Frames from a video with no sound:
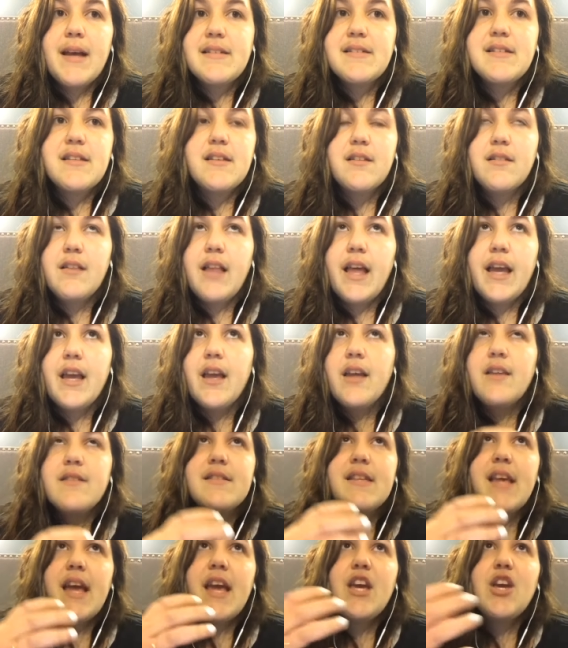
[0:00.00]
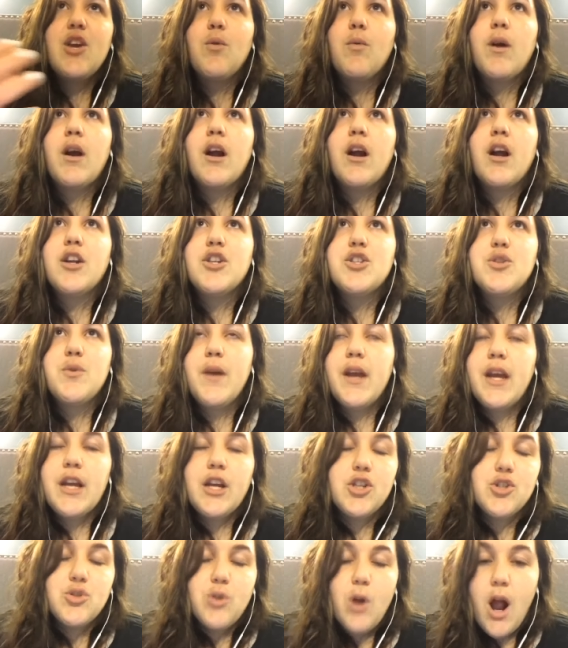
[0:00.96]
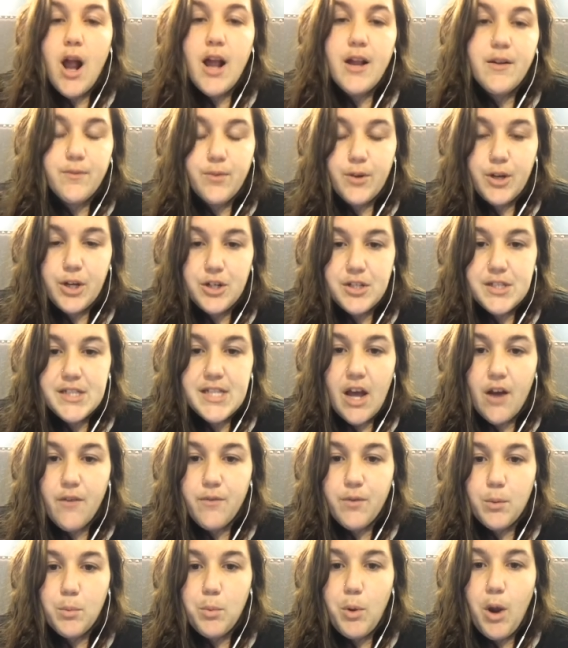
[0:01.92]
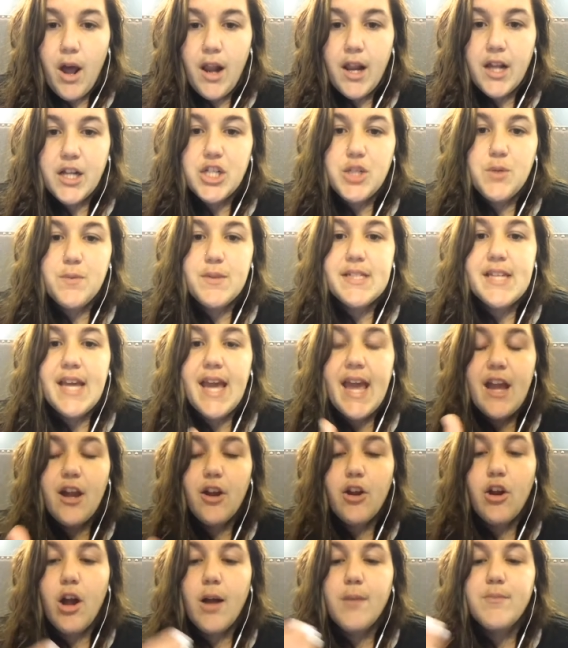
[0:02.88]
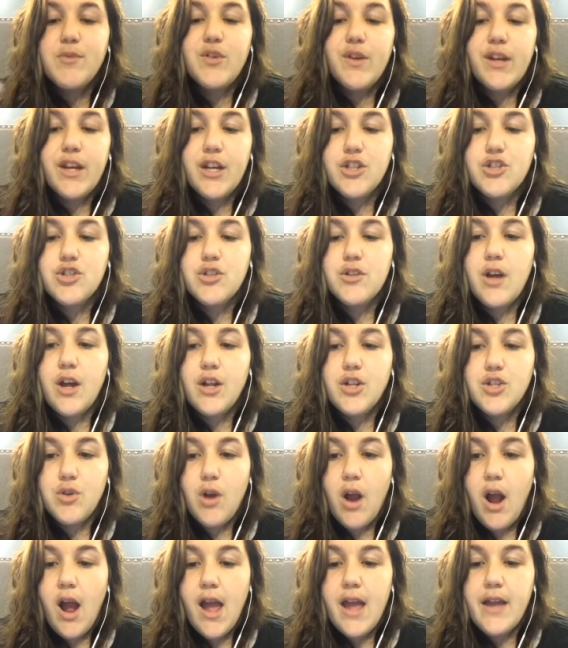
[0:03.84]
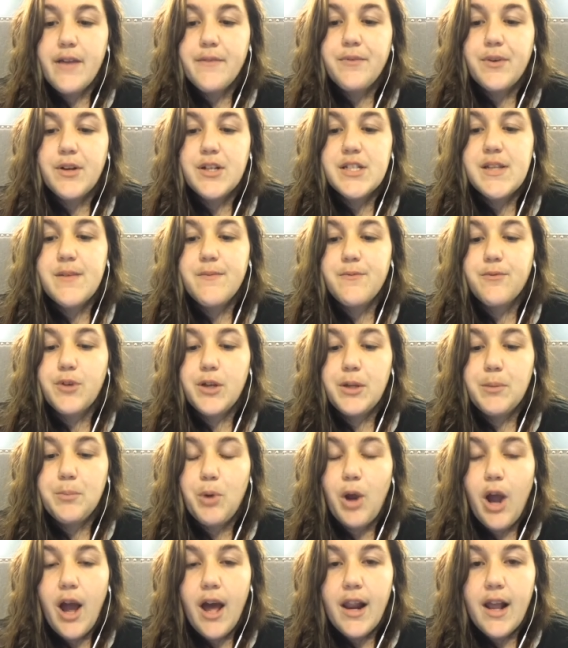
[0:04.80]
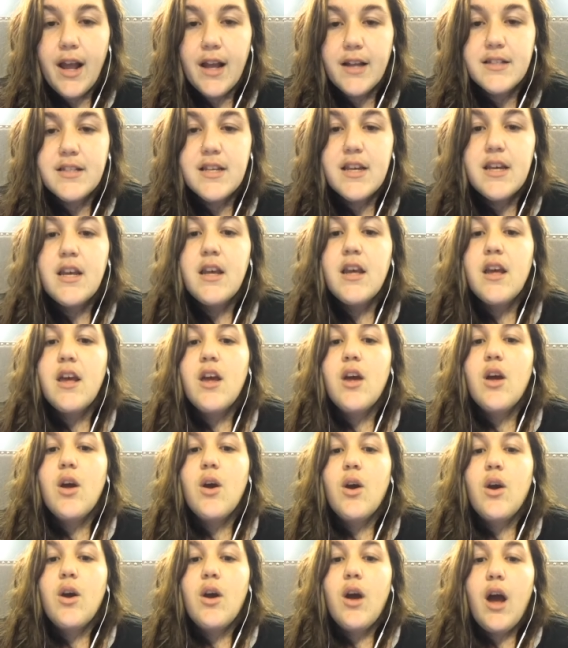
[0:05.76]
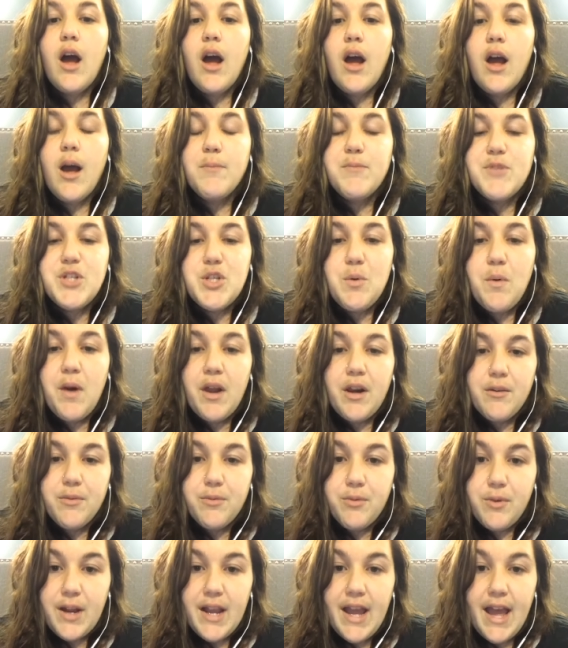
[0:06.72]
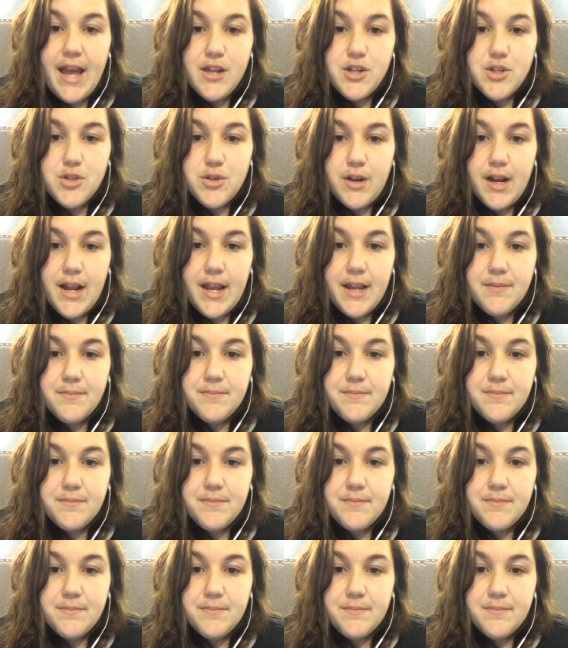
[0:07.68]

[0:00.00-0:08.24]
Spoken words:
like say you were doing a drawing for yourself or product, you would say, hey girl, I'm doing a drawing for some free product. Do you want a free entry?